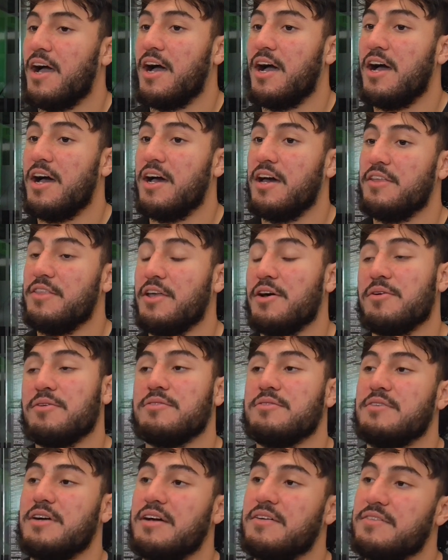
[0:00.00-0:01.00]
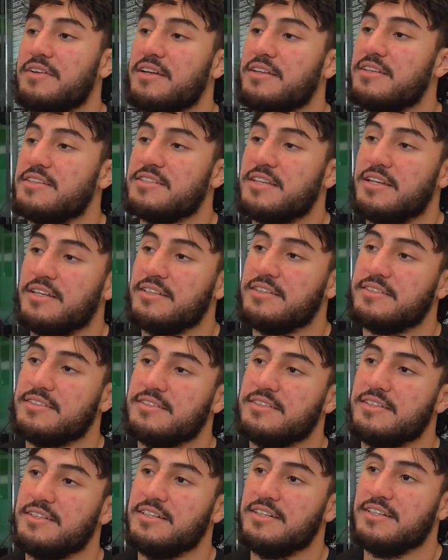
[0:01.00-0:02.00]
No, I have not decided.
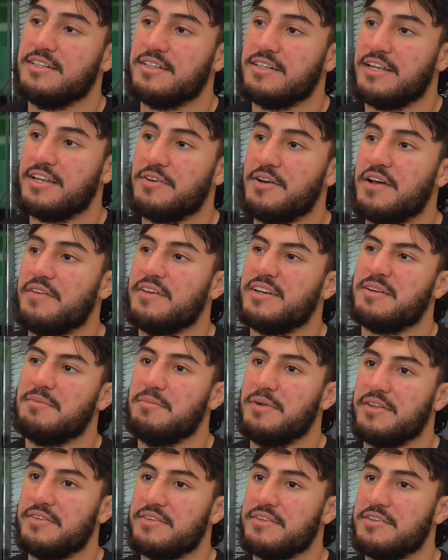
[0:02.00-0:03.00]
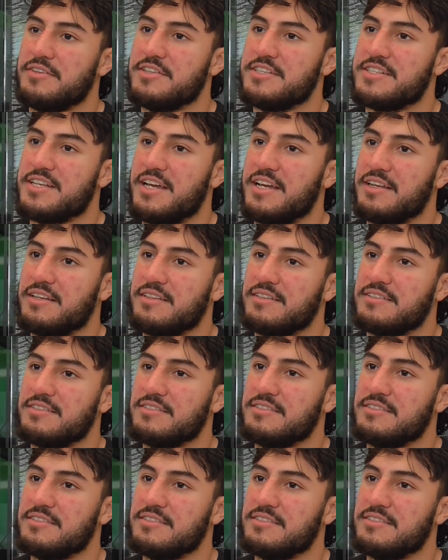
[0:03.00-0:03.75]
I know I have like a month to decide.